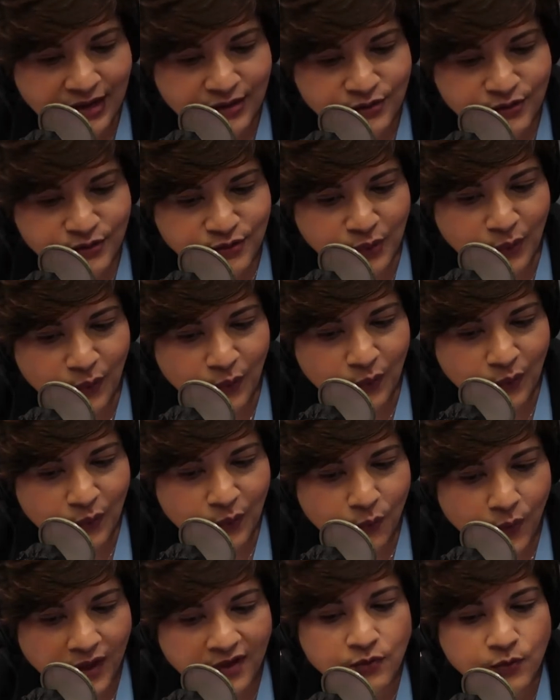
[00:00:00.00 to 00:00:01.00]
So
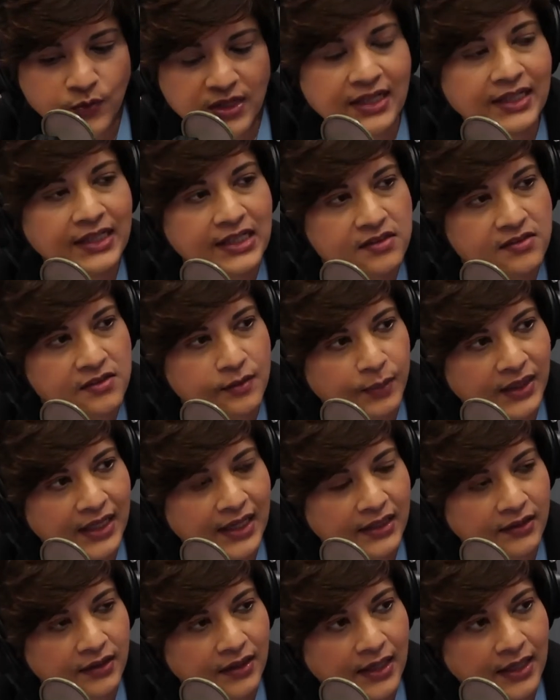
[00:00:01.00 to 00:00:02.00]
what really is the
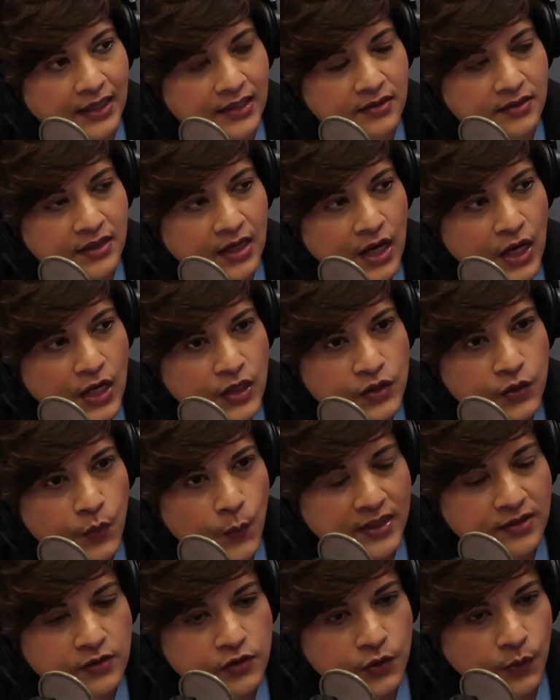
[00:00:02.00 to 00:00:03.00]
plan ahead to
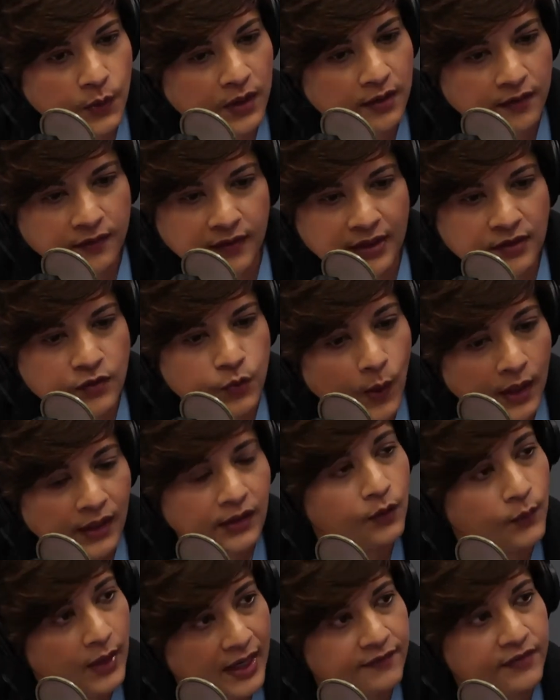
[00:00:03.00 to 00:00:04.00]
ensure that while
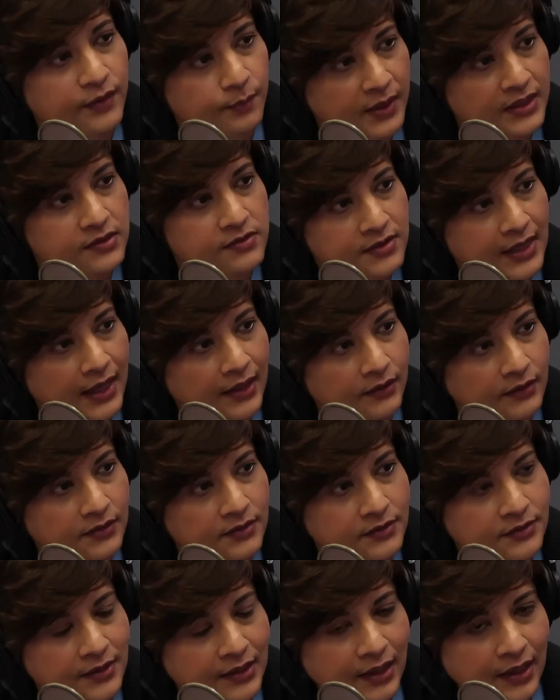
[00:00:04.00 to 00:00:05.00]
you have the best
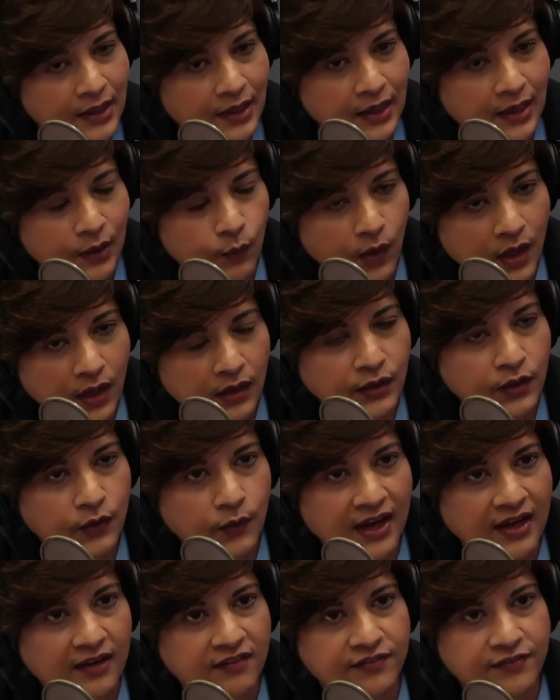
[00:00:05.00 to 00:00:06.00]
talent, while you
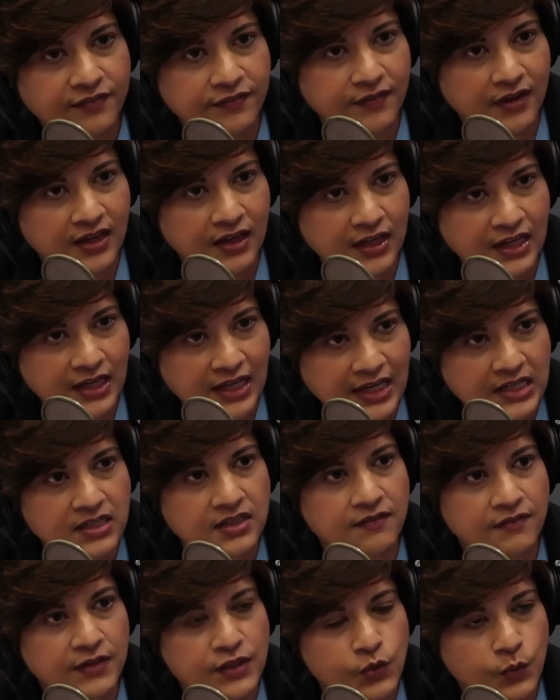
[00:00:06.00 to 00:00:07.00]
have
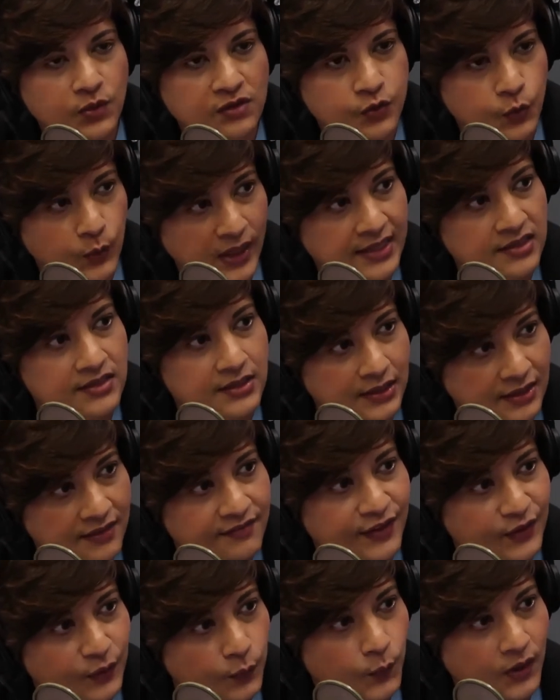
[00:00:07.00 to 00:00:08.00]
individuals who can
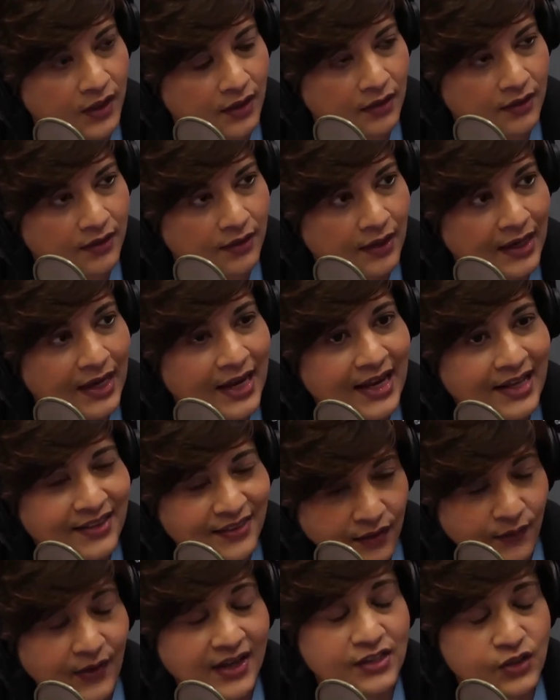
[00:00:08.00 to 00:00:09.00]
deliver the work,
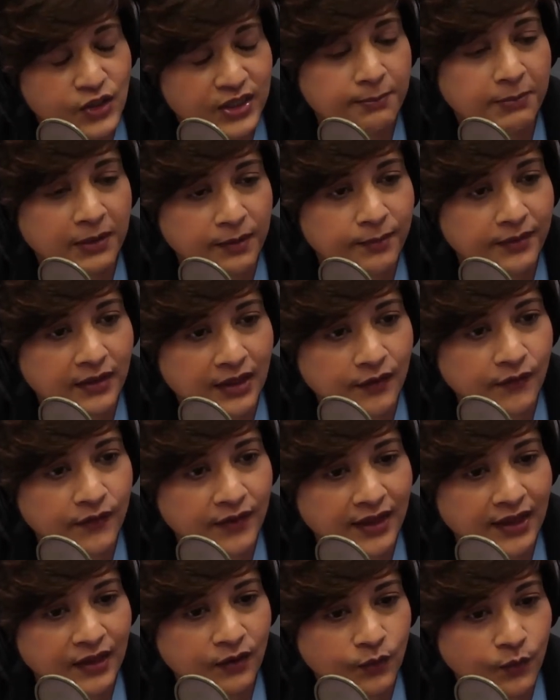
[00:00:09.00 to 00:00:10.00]
there are actually people out
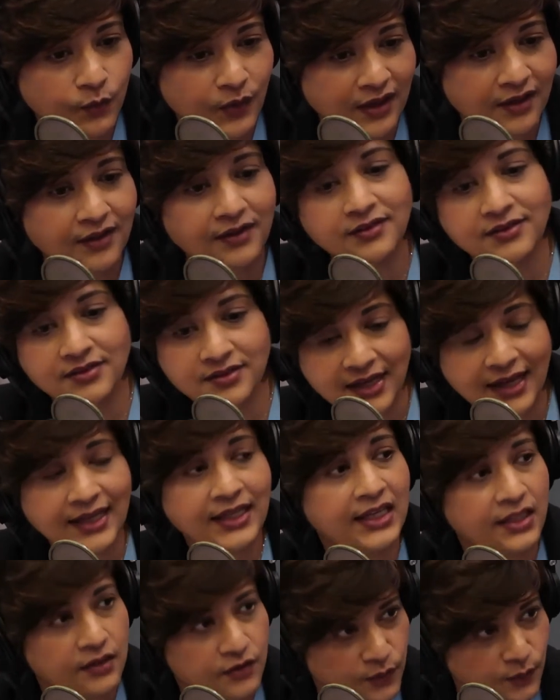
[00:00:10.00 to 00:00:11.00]
there who are
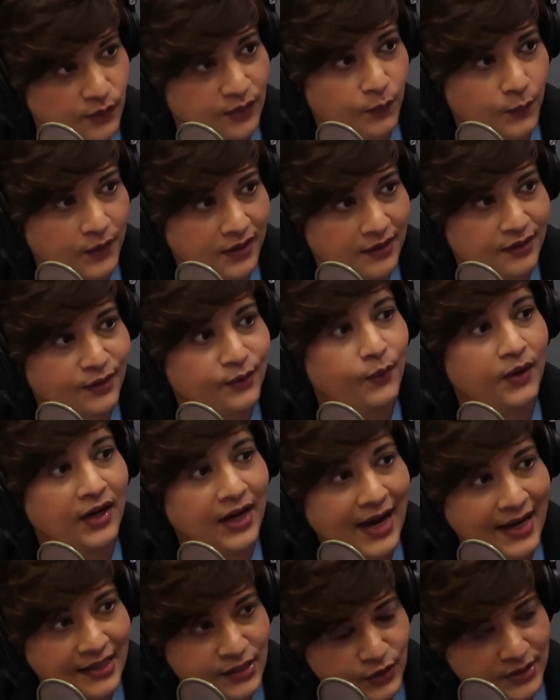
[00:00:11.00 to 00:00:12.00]
taking to the work, who are
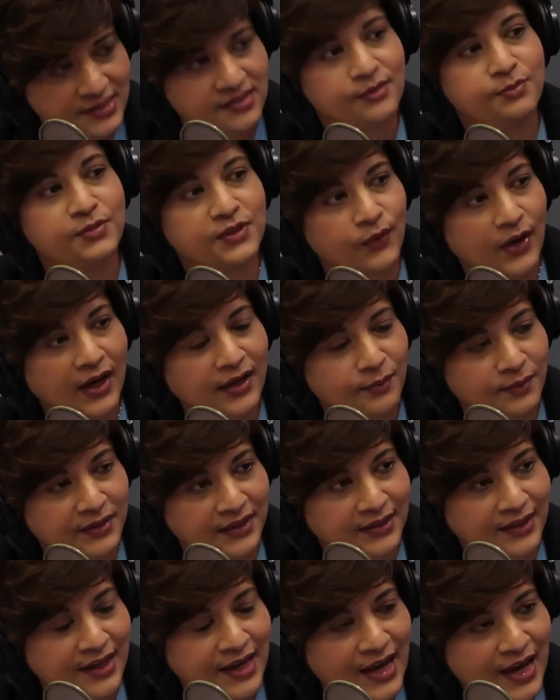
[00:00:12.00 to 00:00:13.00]
actually
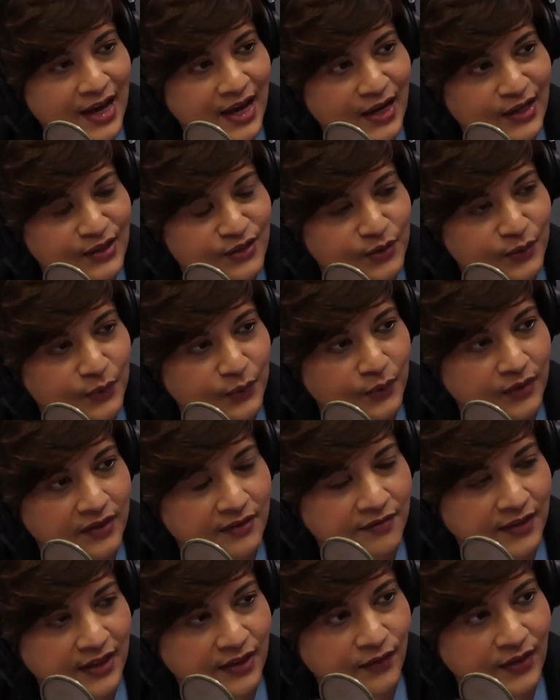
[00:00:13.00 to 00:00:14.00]
subscribing to the
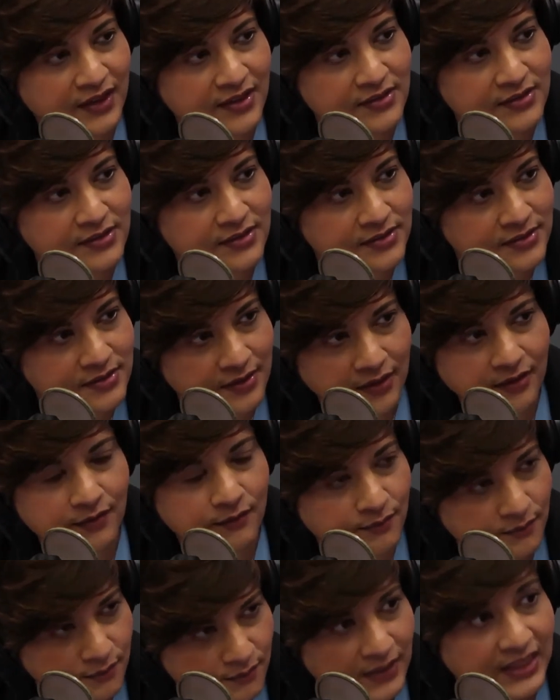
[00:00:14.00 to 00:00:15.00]
various
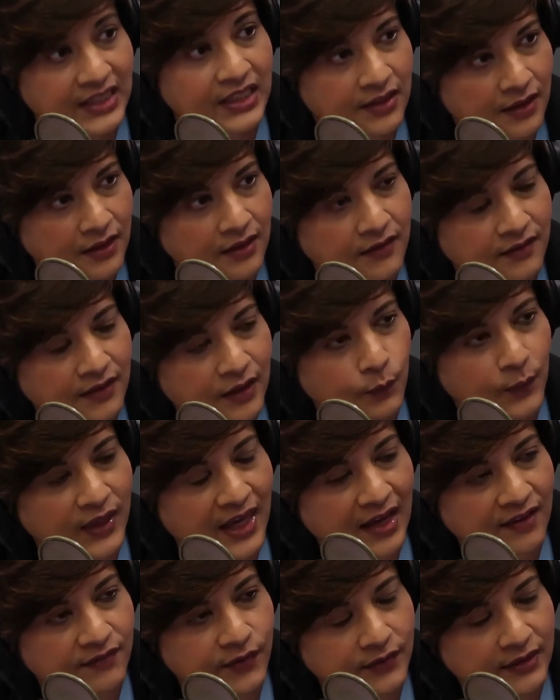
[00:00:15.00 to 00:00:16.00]
media that we
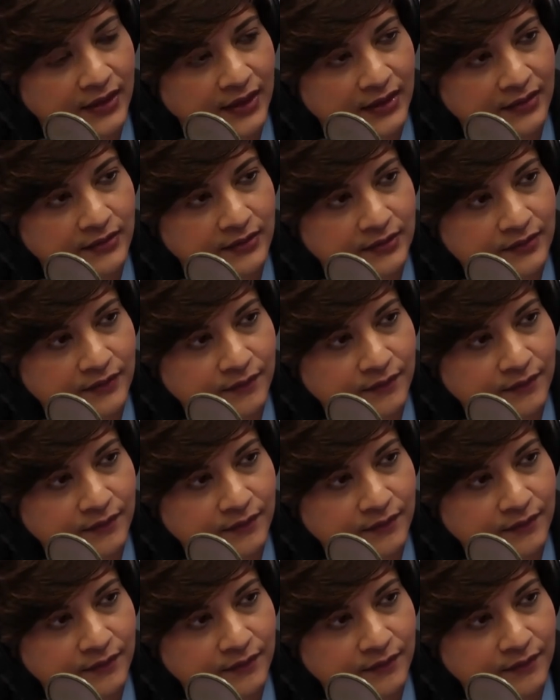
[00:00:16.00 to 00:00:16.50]
have on hand?